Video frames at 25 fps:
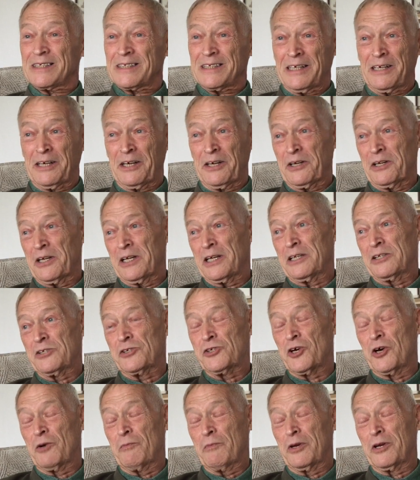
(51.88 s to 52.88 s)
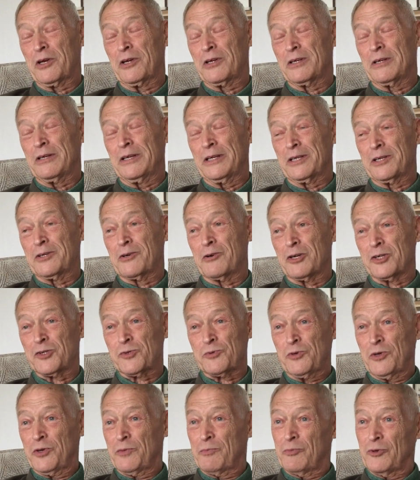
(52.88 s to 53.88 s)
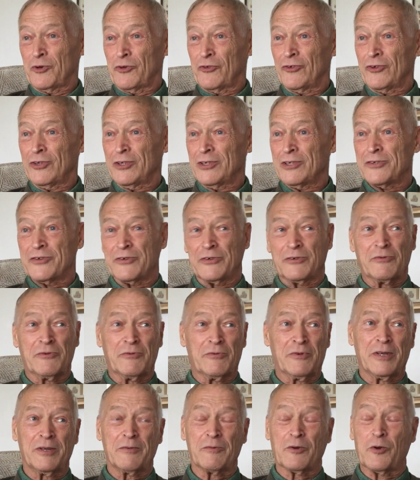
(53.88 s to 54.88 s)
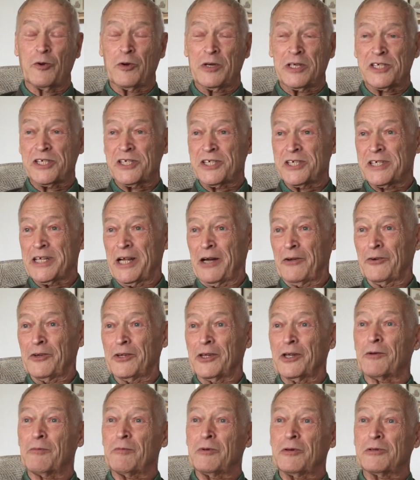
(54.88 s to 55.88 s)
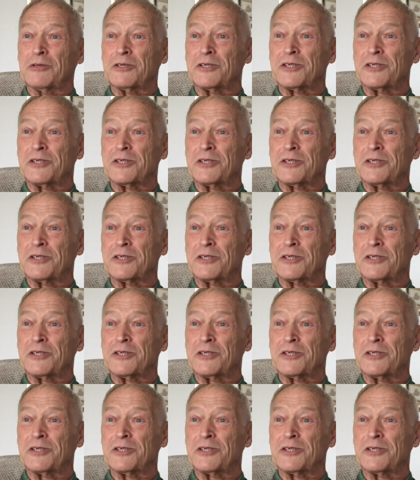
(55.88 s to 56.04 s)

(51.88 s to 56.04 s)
I enjoy my crossword puzzles and quizzes down at the community